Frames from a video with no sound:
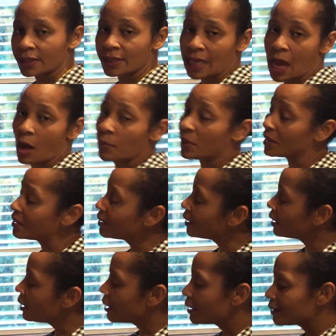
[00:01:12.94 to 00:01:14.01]
the salmon.
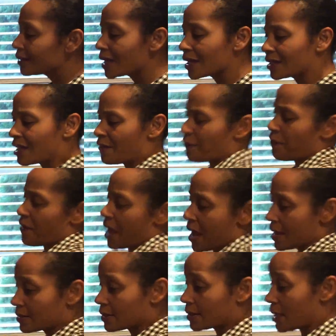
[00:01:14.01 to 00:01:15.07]
Nothing
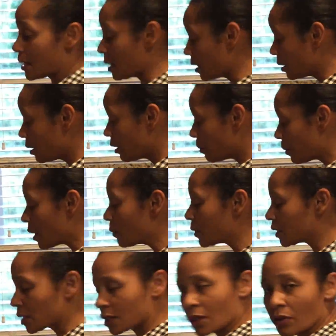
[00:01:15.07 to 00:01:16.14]
fancy, but we
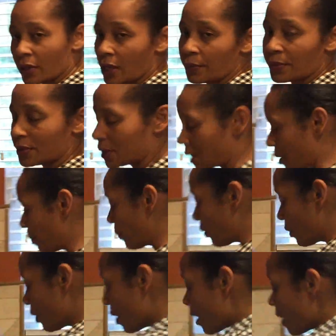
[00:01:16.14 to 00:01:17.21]
just going to keep it
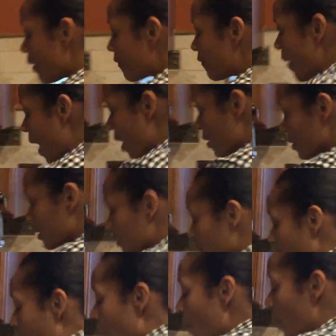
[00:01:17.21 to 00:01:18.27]
simple. First, I